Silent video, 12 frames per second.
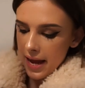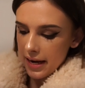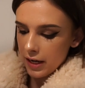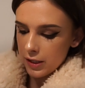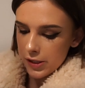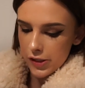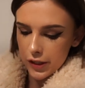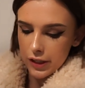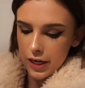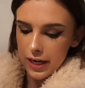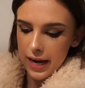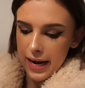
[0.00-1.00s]
And I also
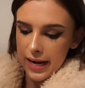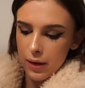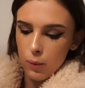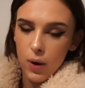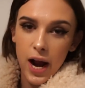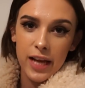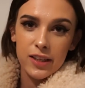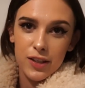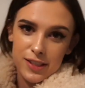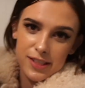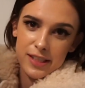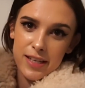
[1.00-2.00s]
got a white
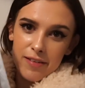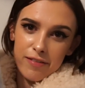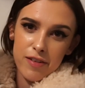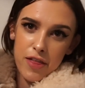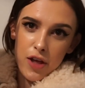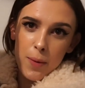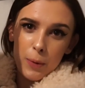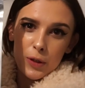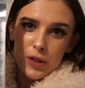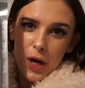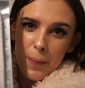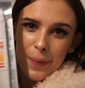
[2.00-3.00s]
long sleeve
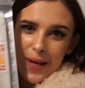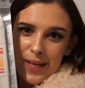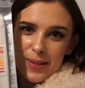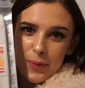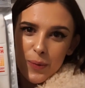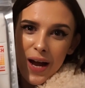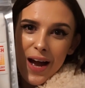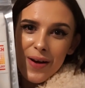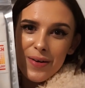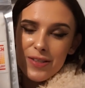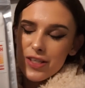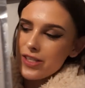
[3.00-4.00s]
top as
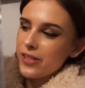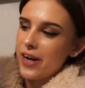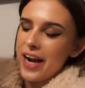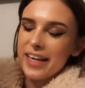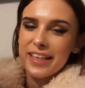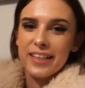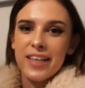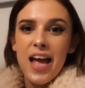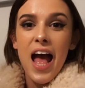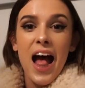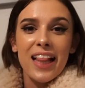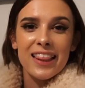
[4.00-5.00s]
well, just so I can
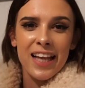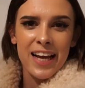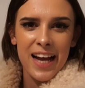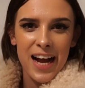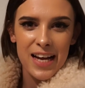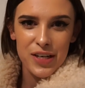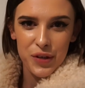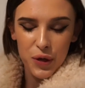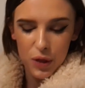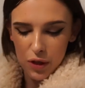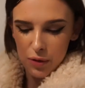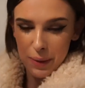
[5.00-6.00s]
layer under
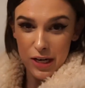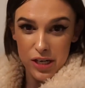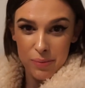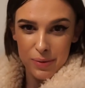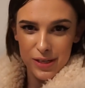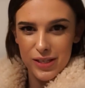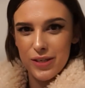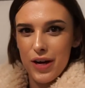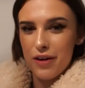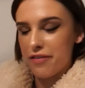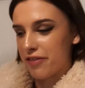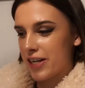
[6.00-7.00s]
all of my jumpers so
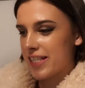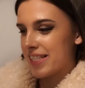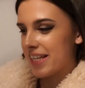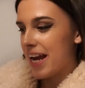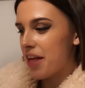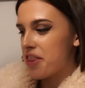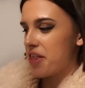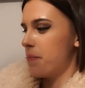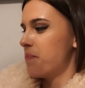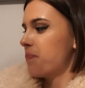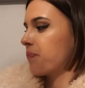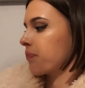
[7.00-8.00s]
I don't freeze to
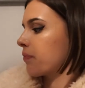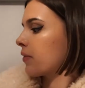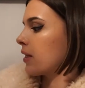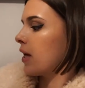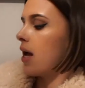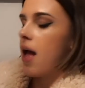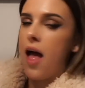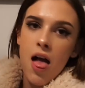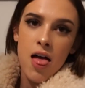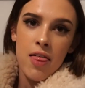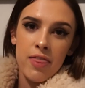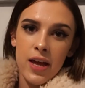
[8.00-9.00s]

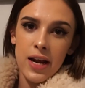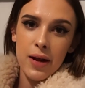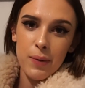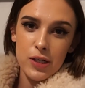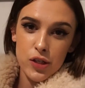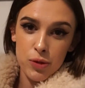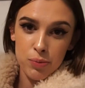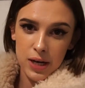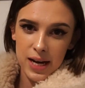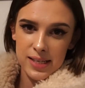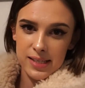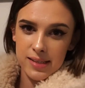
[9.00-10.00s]
death. Then I went to
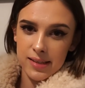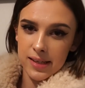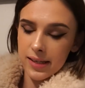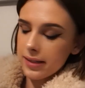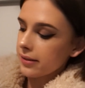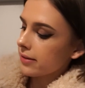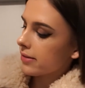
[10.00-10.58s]
Bras and Things,